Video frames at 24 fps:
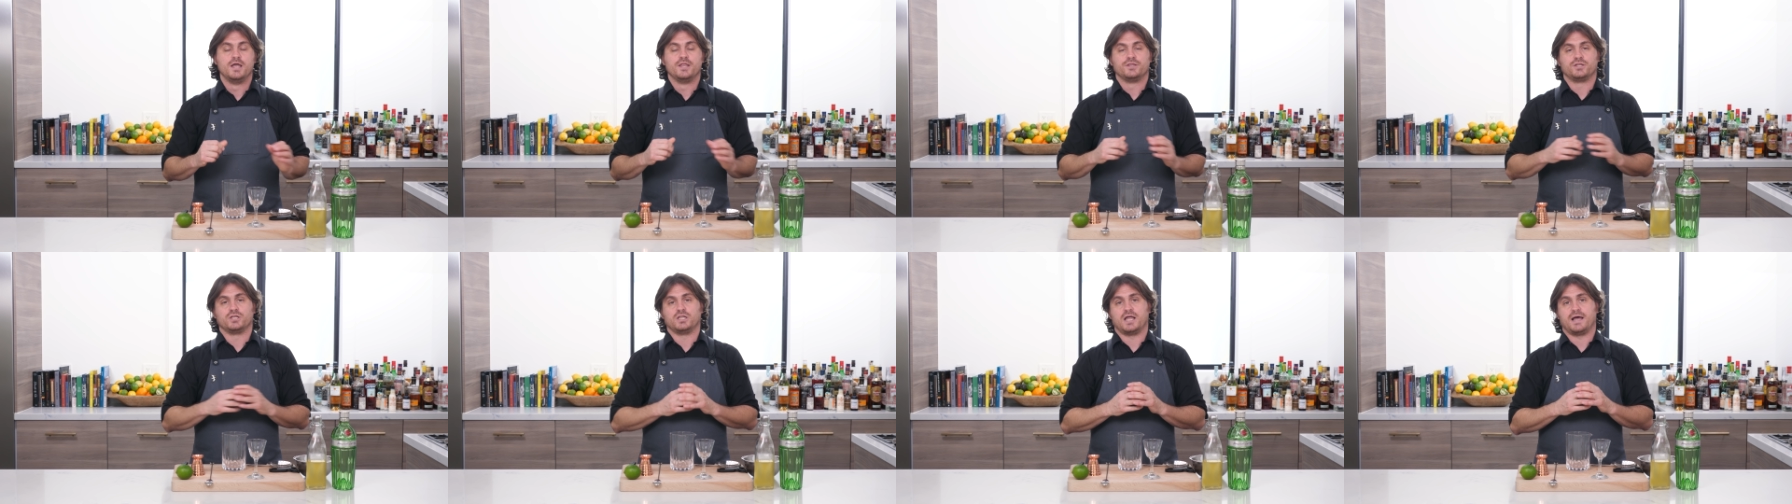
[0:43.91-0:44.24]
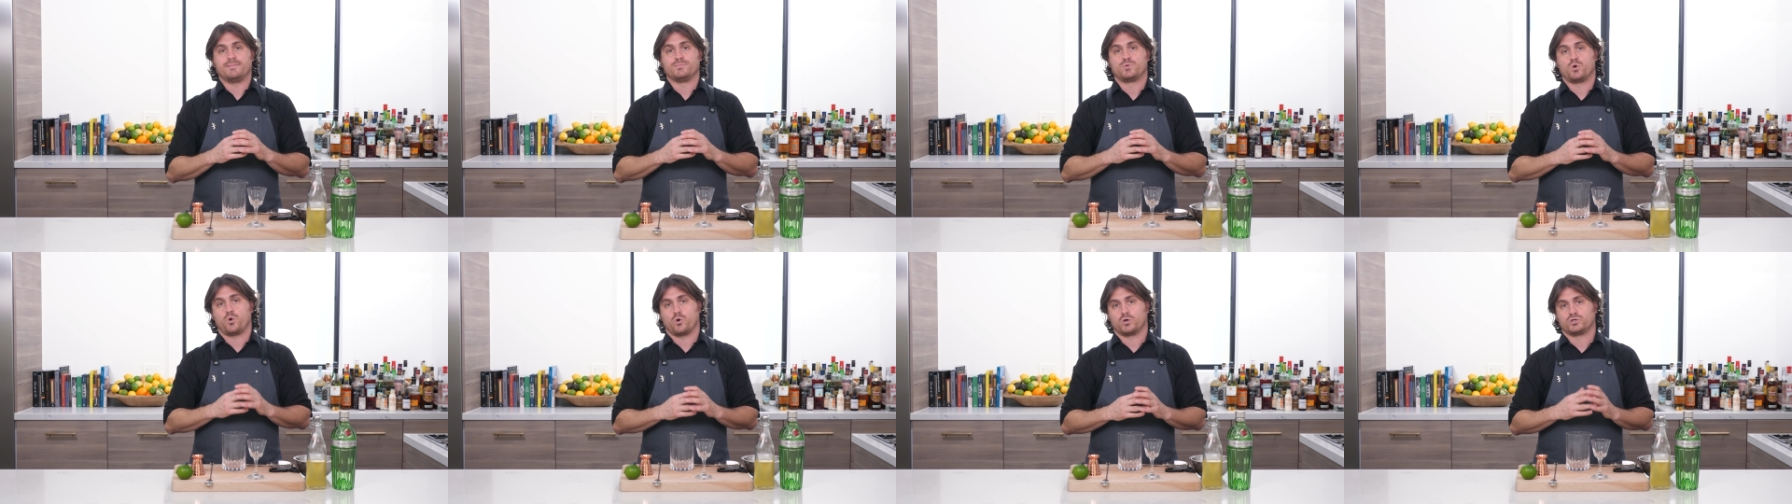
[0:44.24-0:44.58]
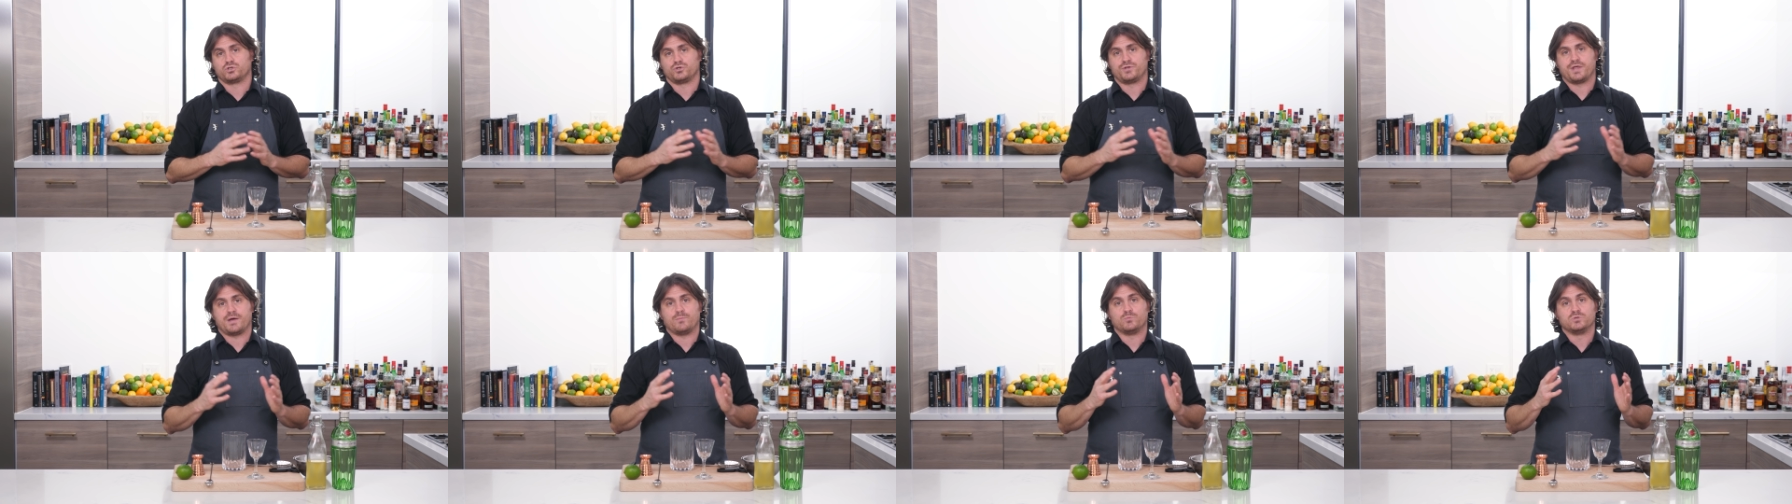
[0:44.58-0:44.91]
The lime
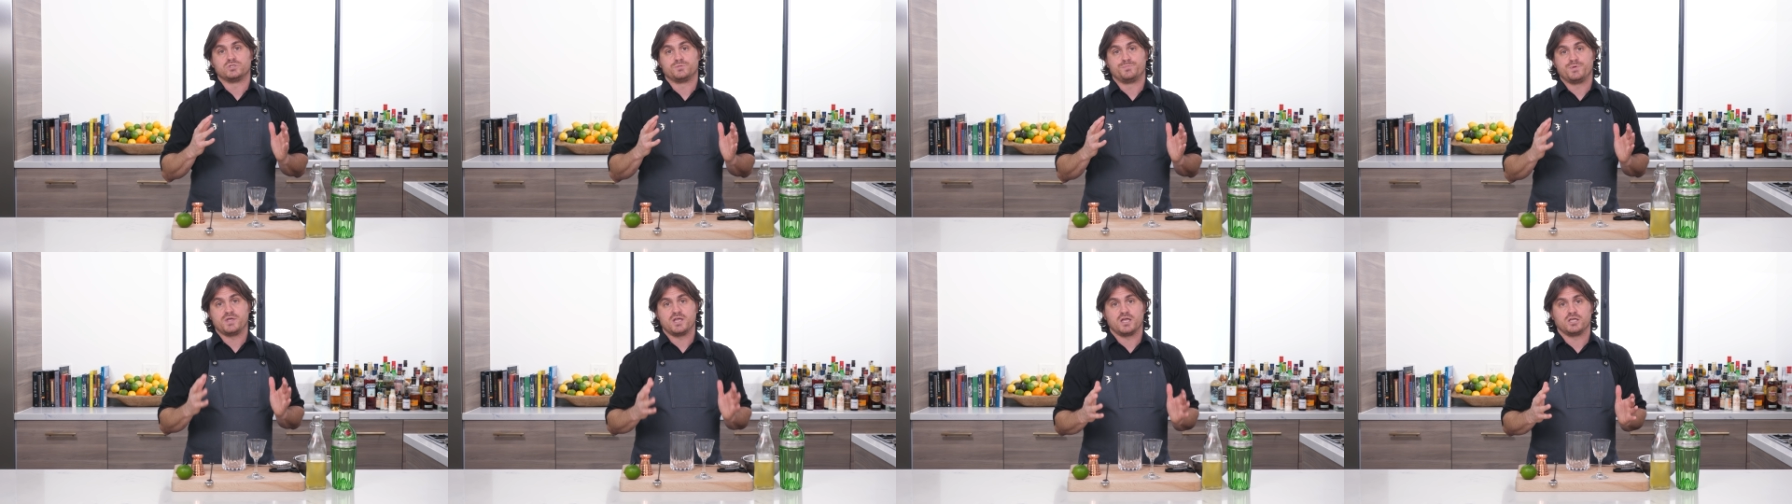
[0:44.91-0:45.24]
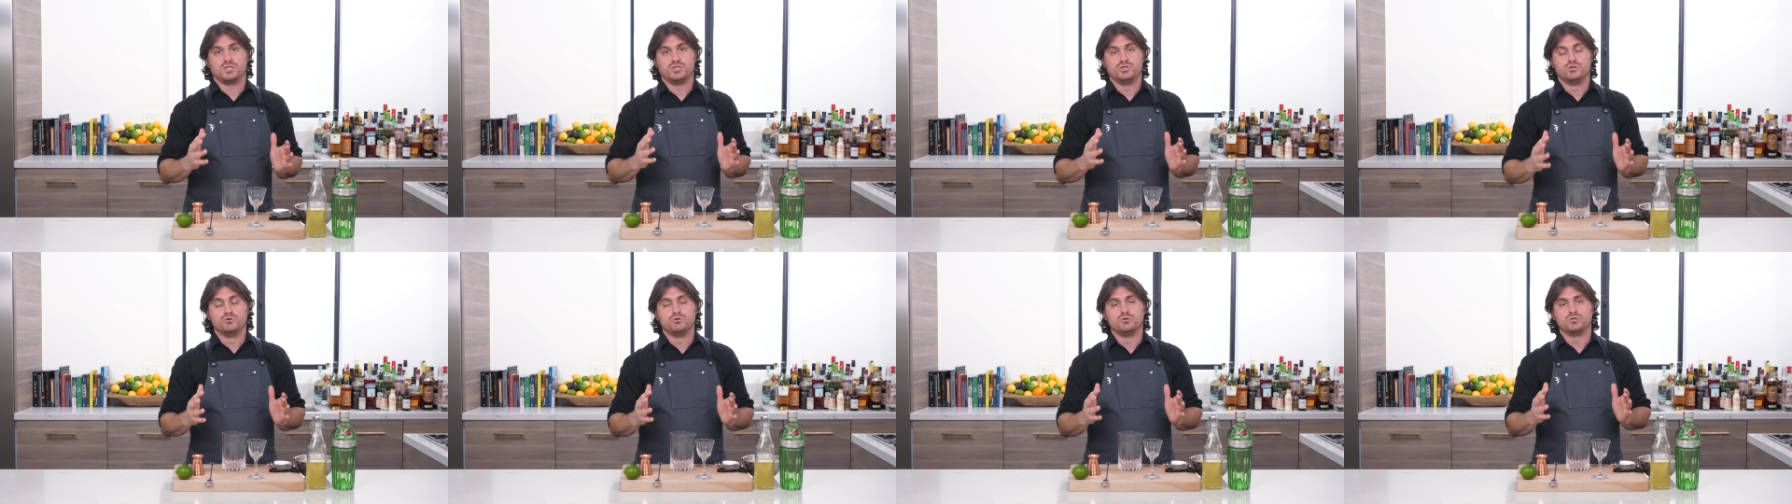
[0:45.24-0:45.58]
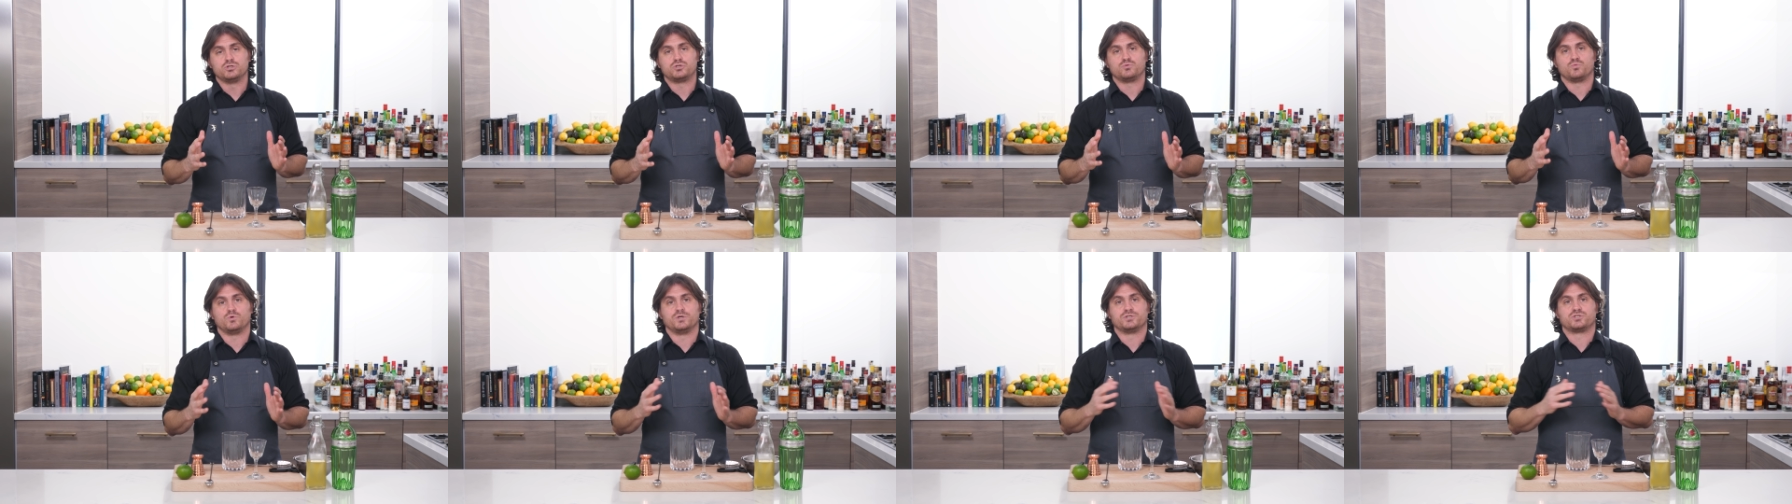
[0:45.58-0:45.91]
cordial that was being
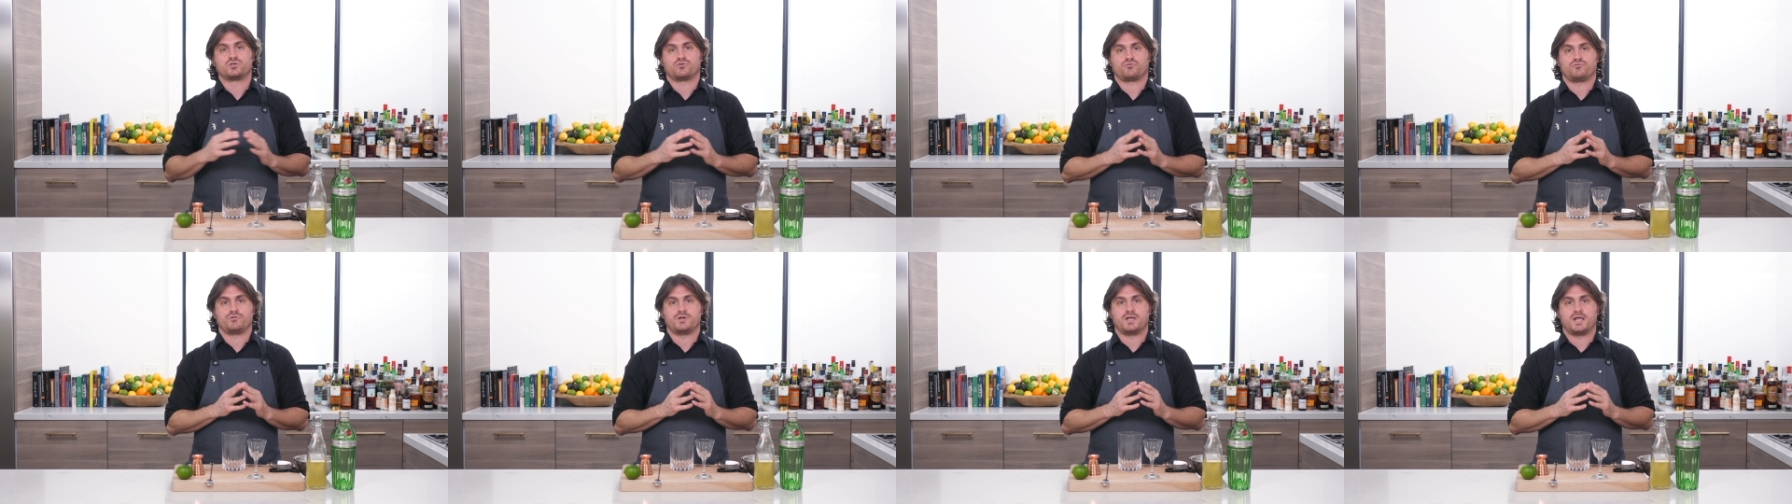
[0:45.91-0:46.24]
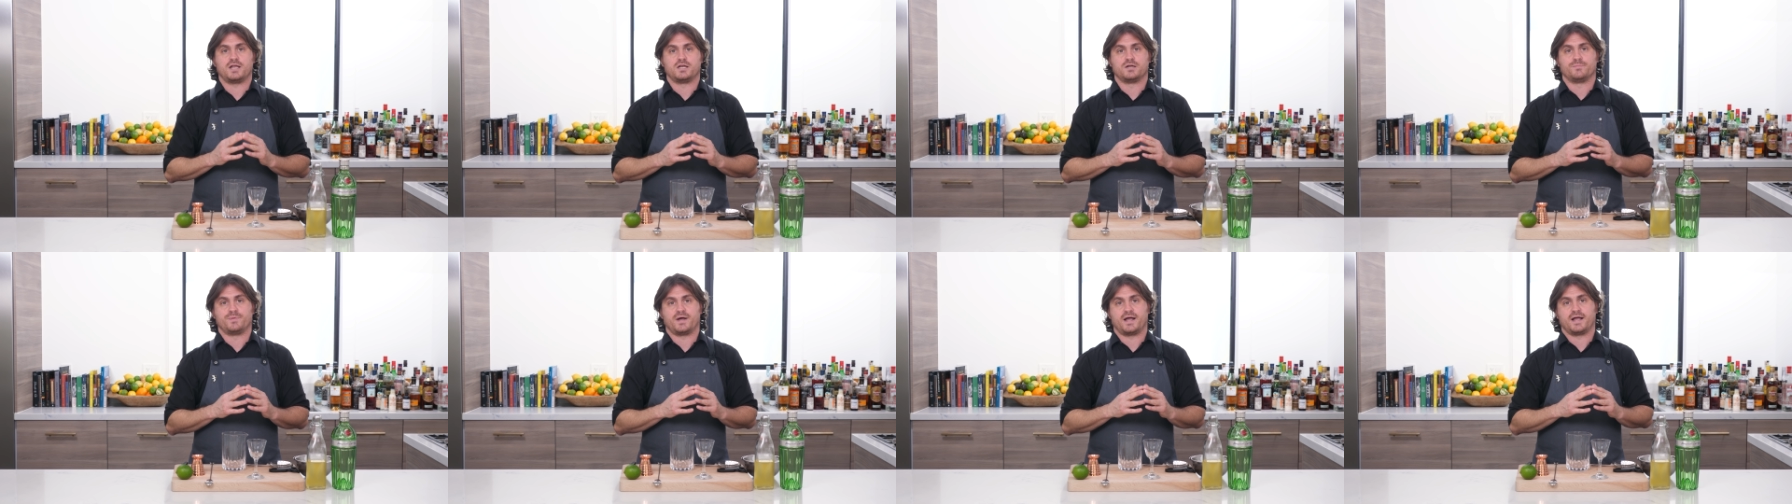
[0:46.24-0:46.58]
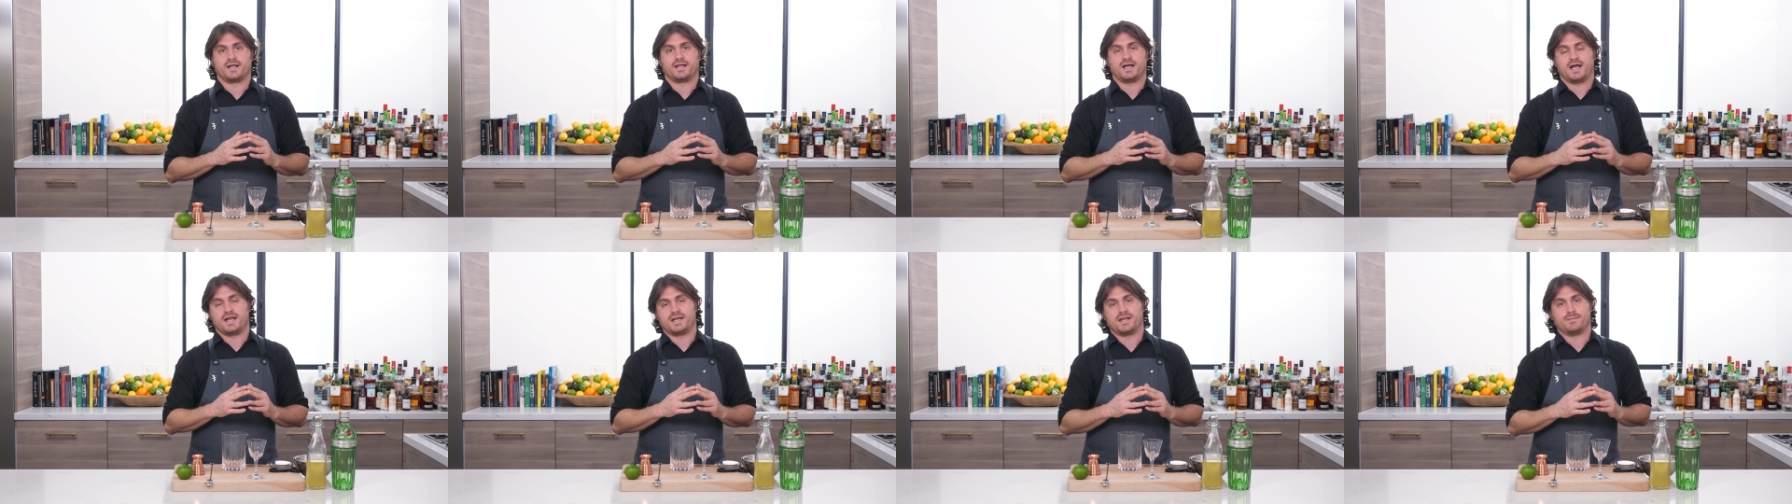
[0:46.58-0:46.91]
used was created
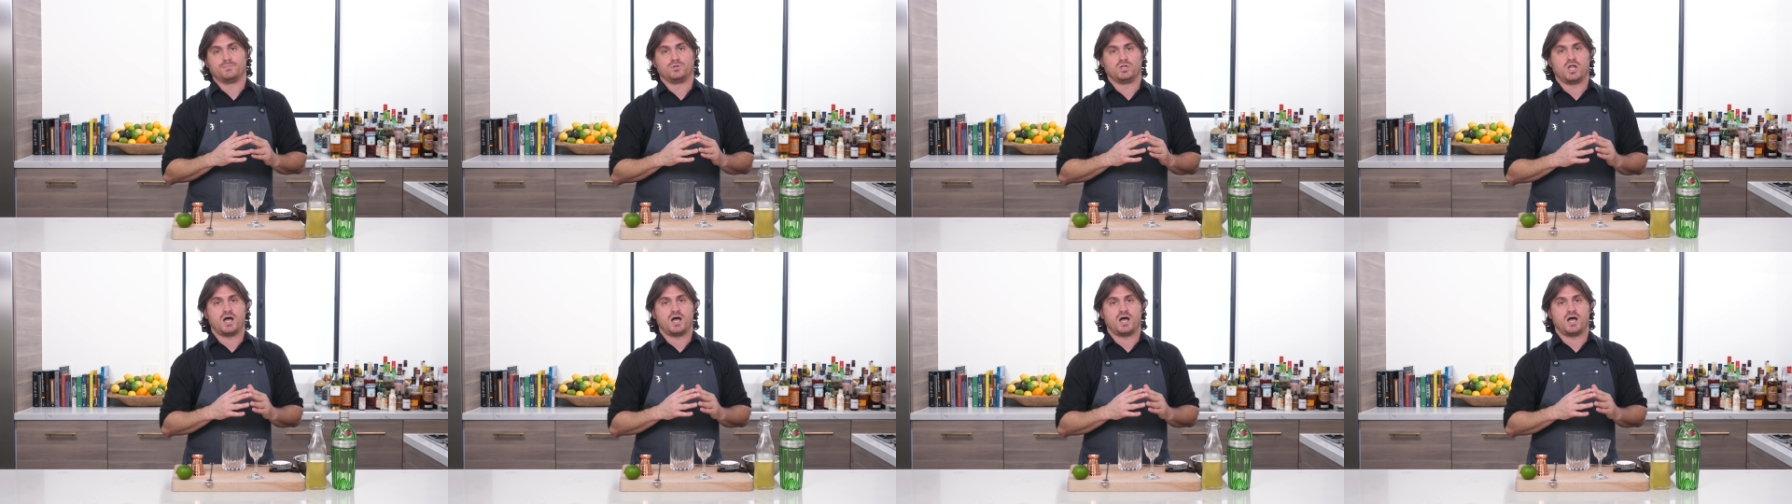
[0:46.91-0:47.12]
by a guy named